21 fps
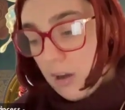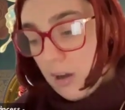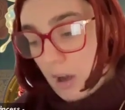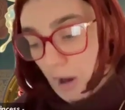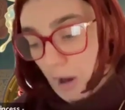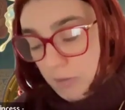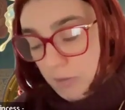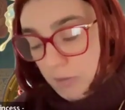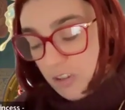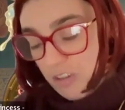
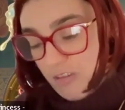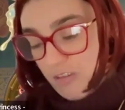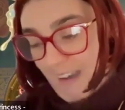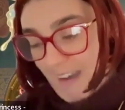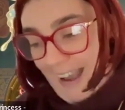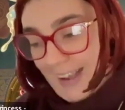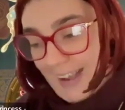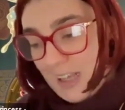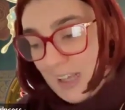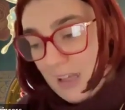
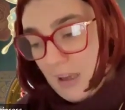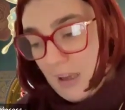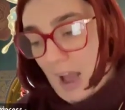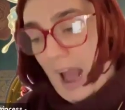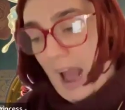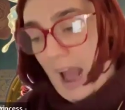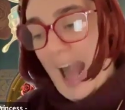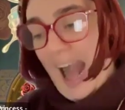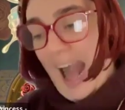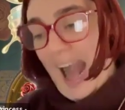constraints,
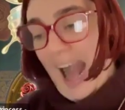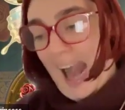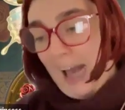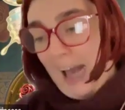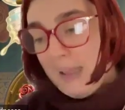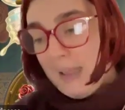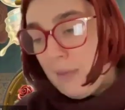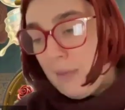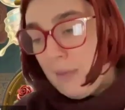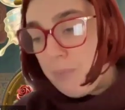not
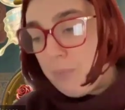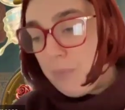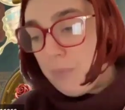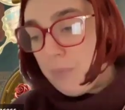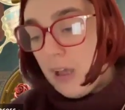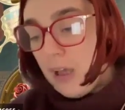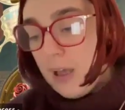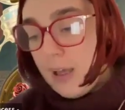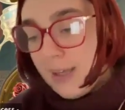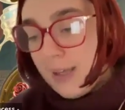ours.
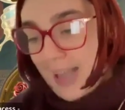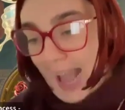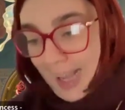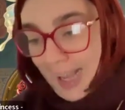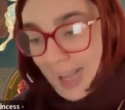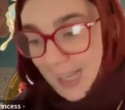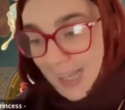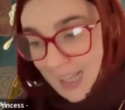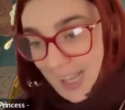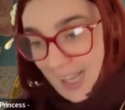
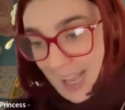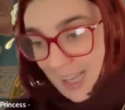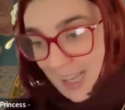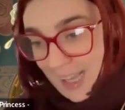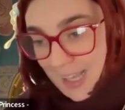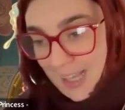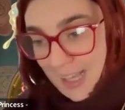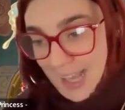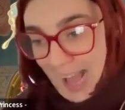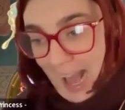Next
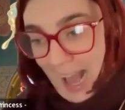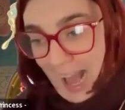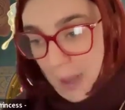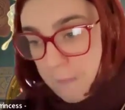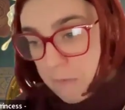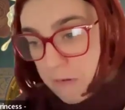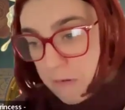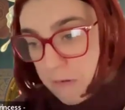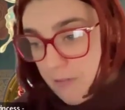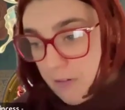
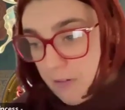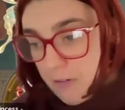insight.